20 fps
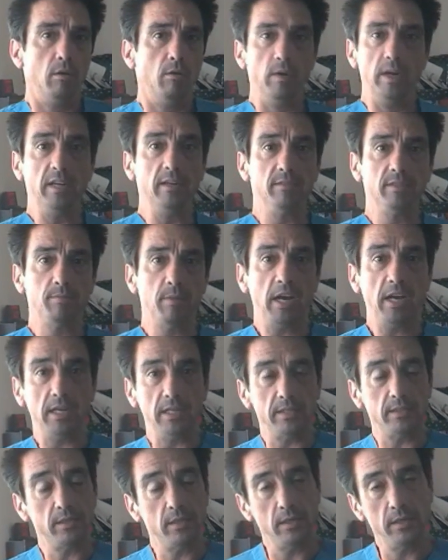week of
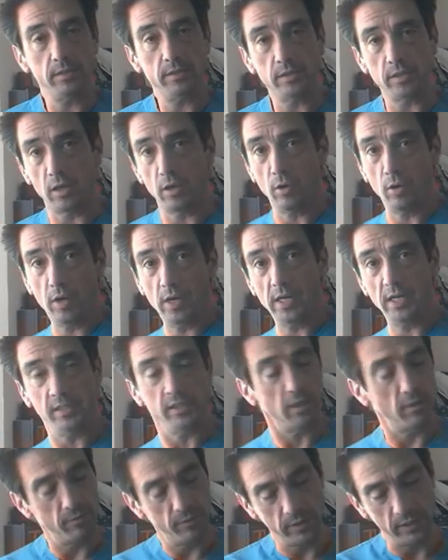spice. So, and
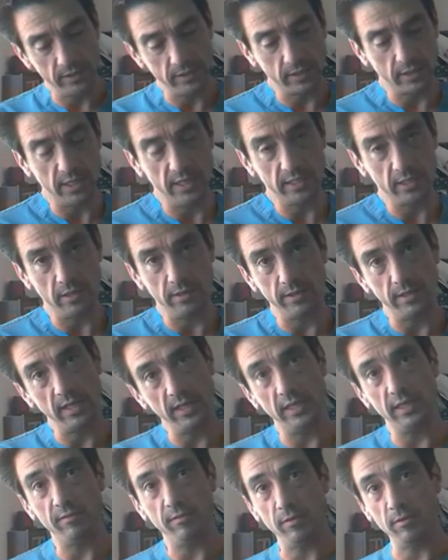don't forget to click on the
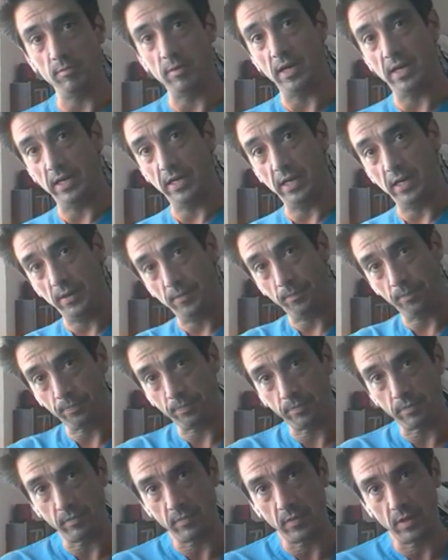link for my uh,
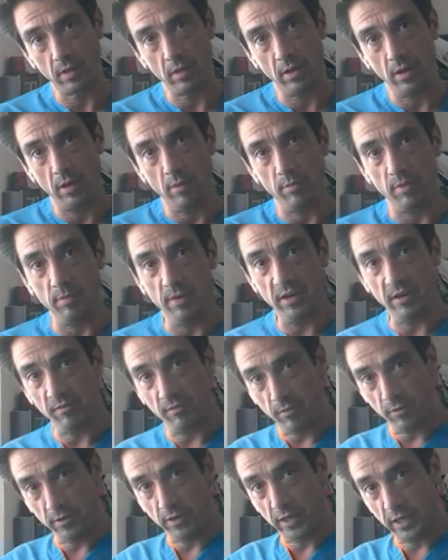premiere
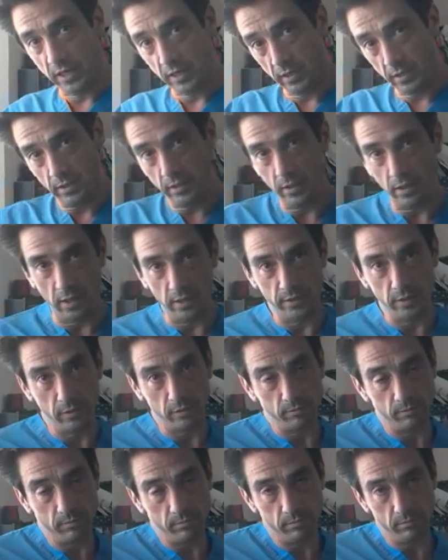for the
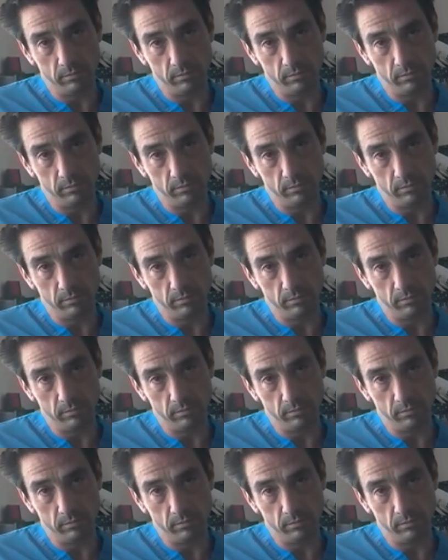adult